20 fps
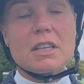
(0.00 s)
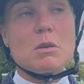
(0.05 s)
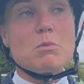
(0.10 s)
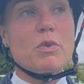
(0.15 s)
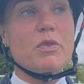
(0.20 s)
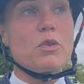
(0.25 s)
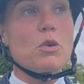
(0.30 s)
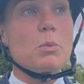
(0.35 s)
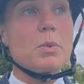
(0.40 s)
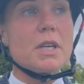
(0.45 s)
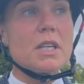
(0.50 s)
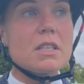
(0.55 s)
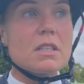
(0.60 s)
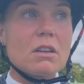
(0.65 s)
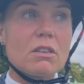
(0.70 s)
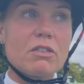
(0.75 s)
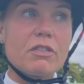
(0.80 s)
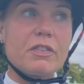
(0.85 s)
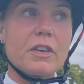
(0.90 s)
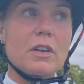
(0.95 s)
here before, but it
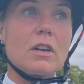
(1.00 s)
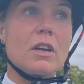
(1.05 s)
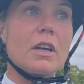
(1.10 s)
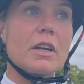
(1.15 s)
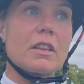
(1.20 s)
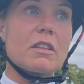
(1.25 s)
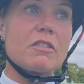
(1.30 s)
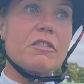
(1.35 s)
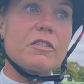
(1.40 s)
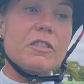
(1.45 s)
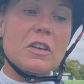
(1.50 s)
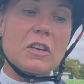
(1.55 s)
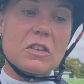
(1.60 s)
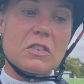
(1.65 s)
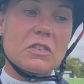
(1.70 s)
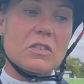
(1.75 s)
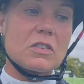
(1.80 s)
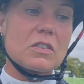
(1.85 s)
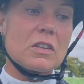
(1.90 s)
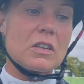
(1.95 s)
does feel like the
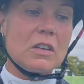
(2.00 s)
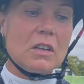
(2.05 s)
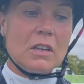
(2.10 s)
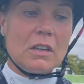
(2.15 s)
first